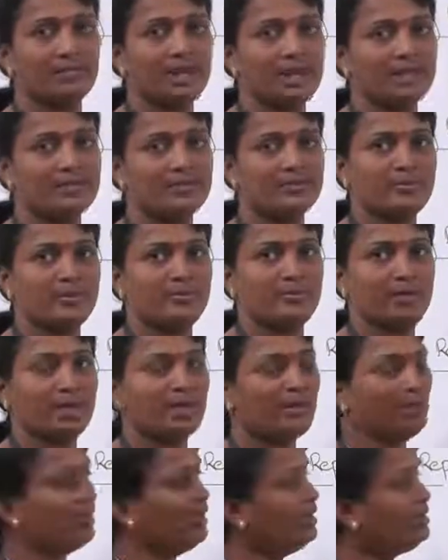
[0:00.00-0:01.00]
maximum
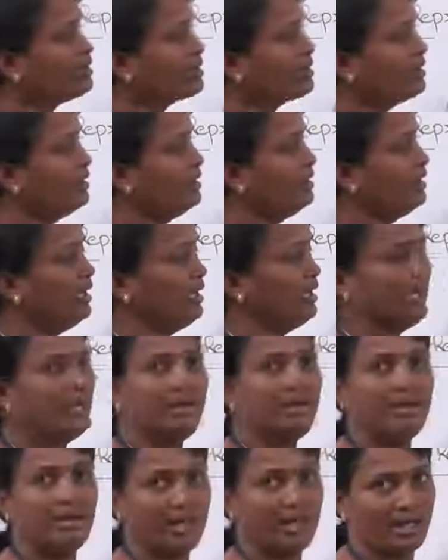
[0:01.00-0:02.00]
value as
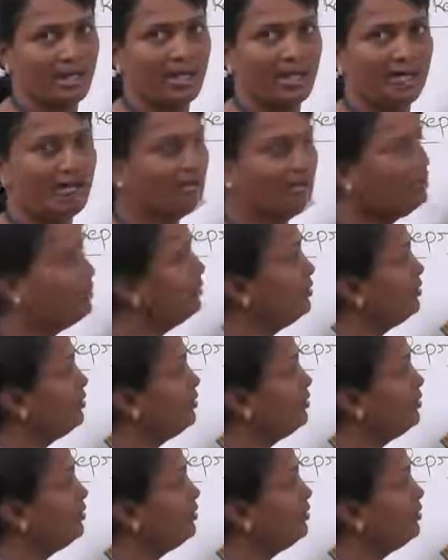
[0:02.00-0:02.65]
9.